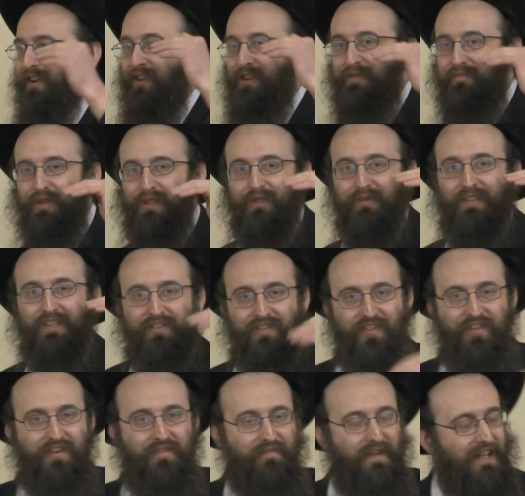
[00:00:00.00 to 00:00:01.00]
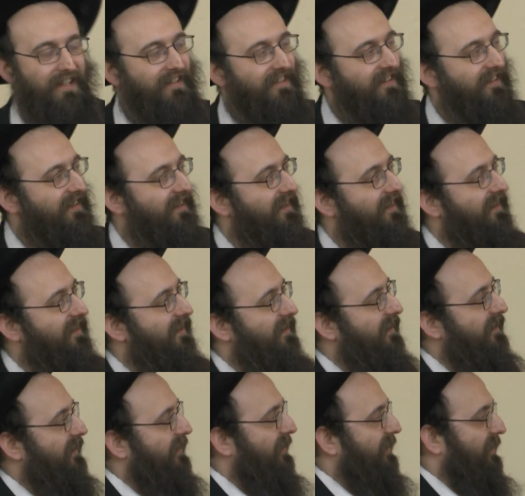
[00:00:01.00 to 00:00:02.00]
only mutter when there's 3 men.
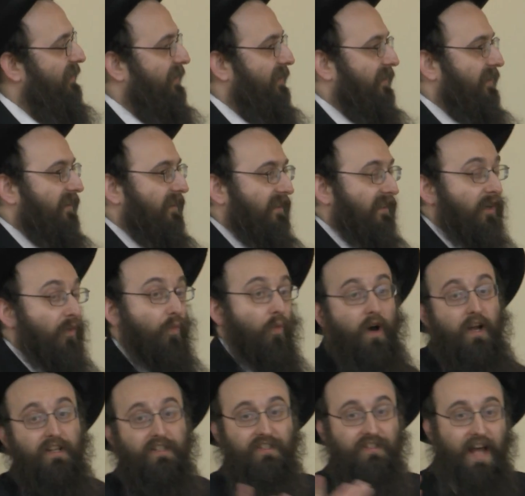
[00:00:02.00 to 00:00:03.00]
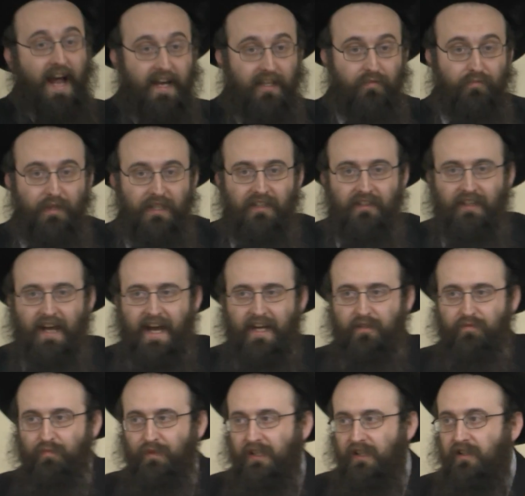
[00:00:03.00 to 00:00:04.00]
What does night mean?
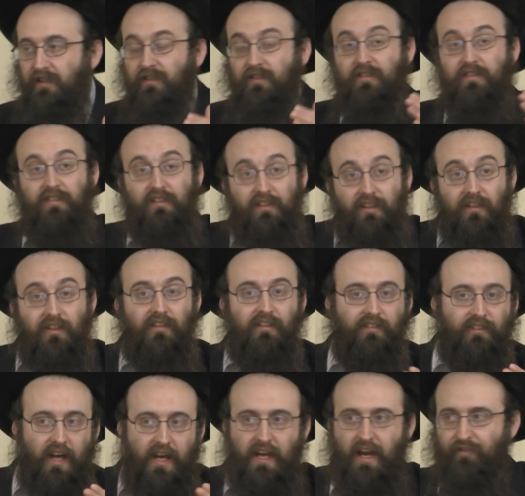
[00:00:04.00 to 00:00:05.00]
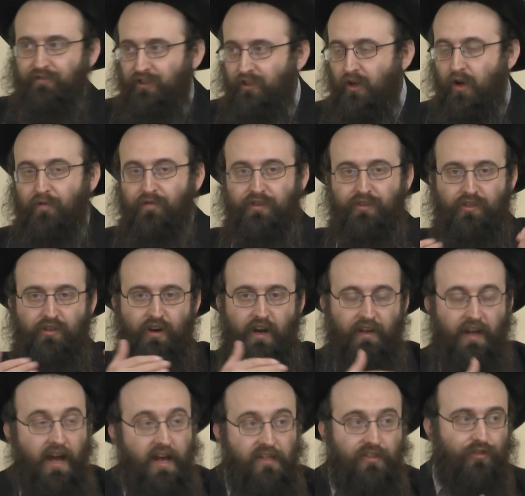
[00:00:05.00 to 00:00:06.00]
Night means that you have to know if it's Crown
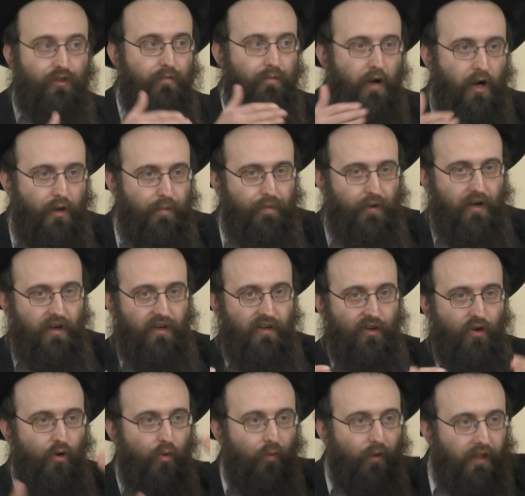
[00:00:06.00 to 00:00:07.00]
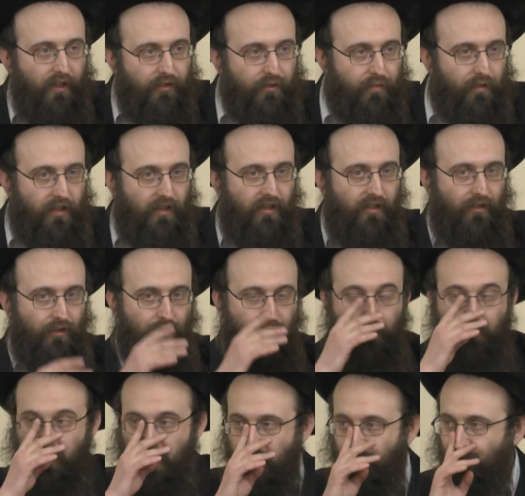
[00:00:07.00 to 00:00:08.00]
Heights or Borough Park or Williamsburg or
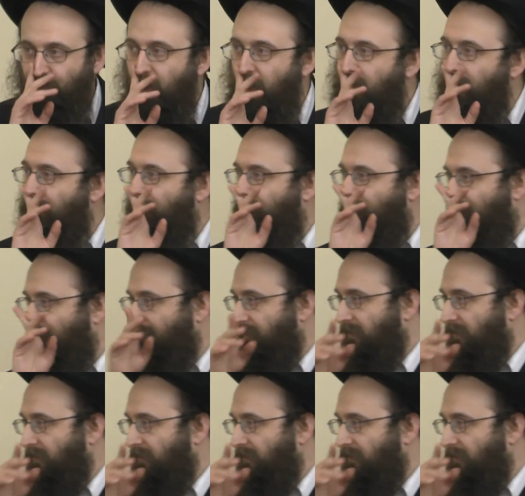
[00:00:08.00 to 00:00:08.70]
Meish Arim